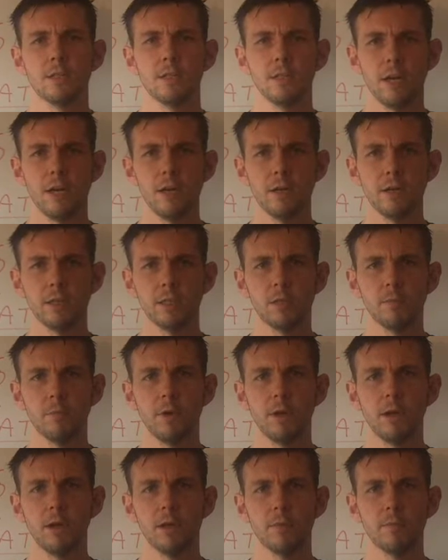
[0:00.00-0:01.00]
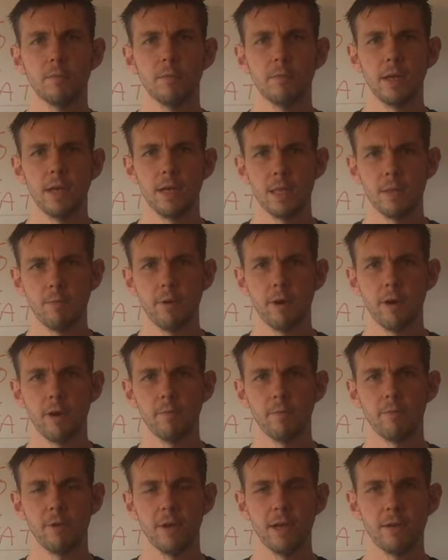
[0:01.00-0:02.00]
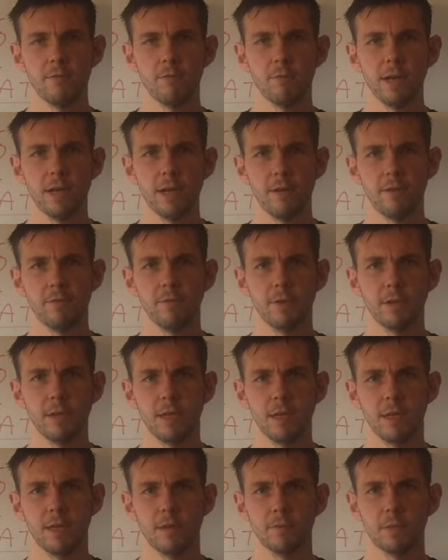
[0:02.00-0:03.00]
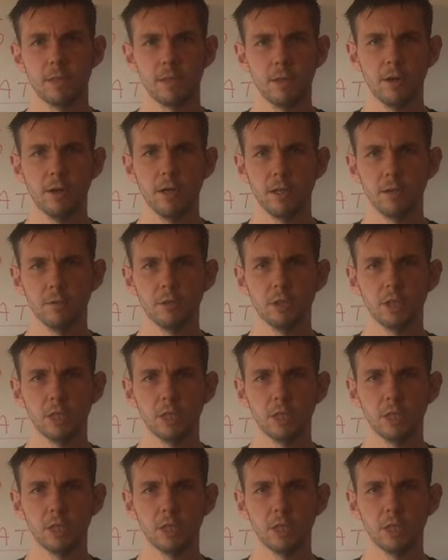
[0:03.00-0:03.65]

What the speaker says: down at the bottom, in the bottom 5, we have cardio.